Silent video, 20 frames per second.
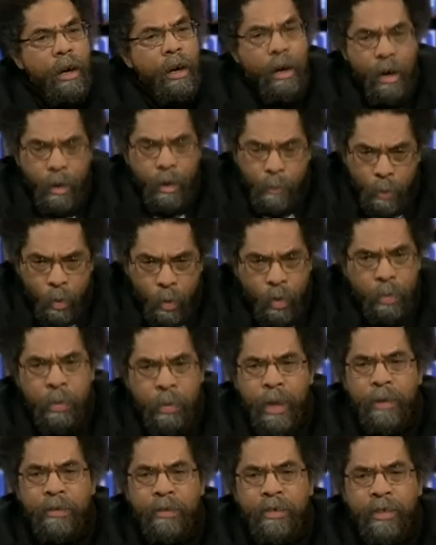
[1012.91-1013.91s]
our poor
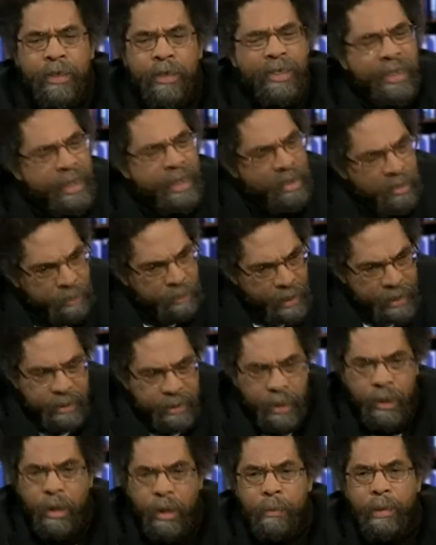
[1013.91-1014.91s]
brothers and sisters, and
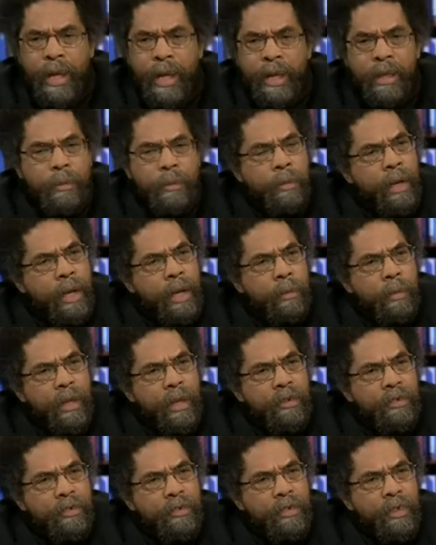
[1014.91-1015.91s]
especially our black and brown
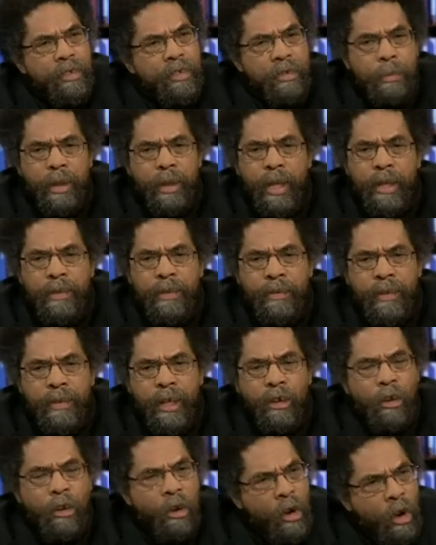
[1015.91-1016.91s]
brothers and sisters, because
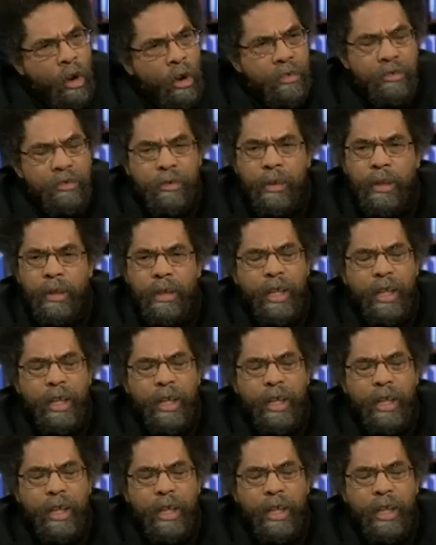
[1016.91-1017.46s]
they're lost,